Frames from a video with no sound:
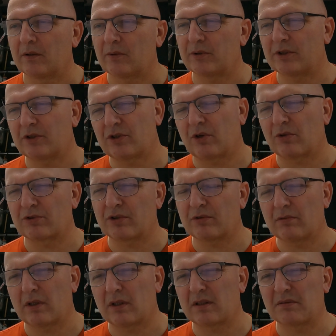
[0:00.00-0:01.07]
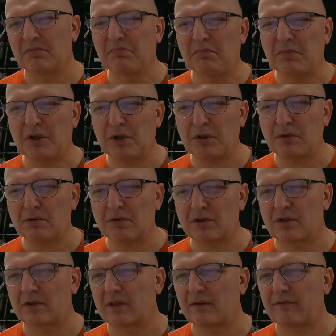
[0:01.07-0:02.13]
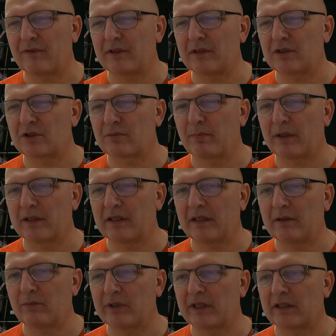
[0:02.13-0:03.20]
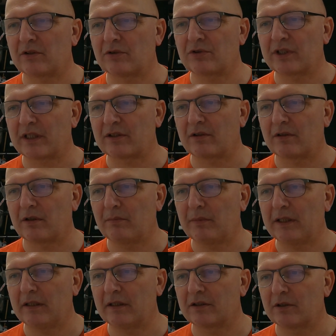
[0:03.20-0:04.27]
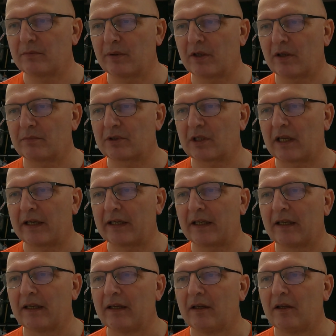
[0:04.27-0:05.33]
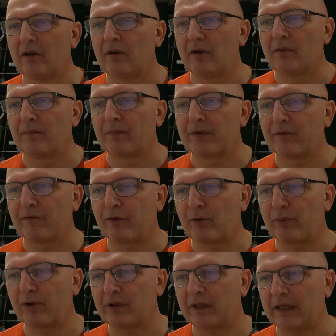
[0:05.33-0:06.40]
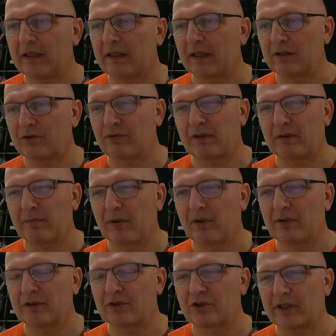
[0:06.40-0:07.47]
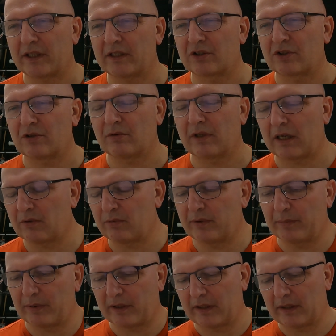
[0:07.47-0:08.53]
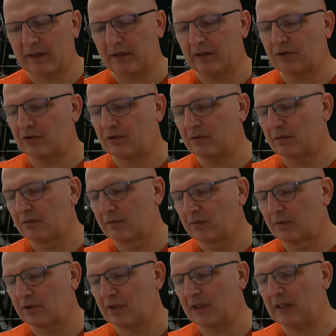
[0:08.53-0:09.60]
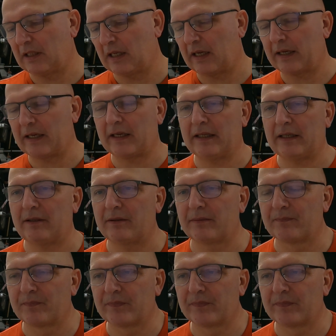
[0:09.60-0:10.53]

which is also not huge difference. But then we get to 600 meters, it becomes like 4.8 and 12.6. So now we're beginning to see like a